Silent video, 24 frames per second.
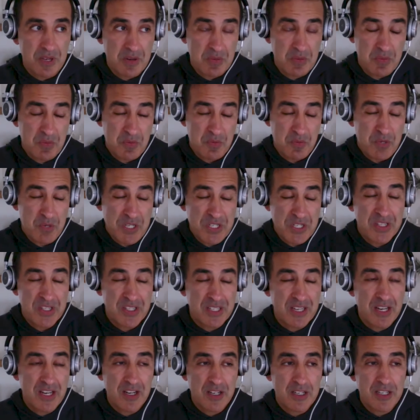we're reaching the
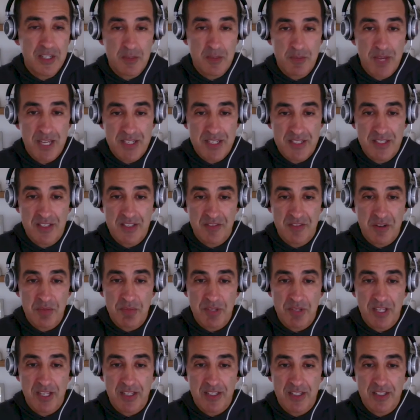carrying capacity of our
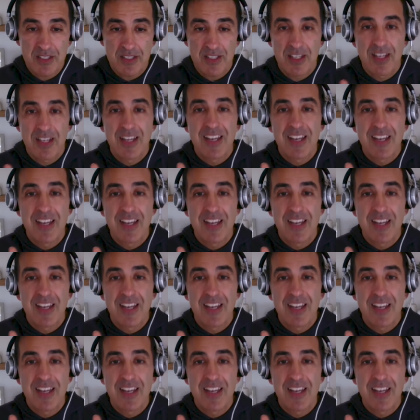planet,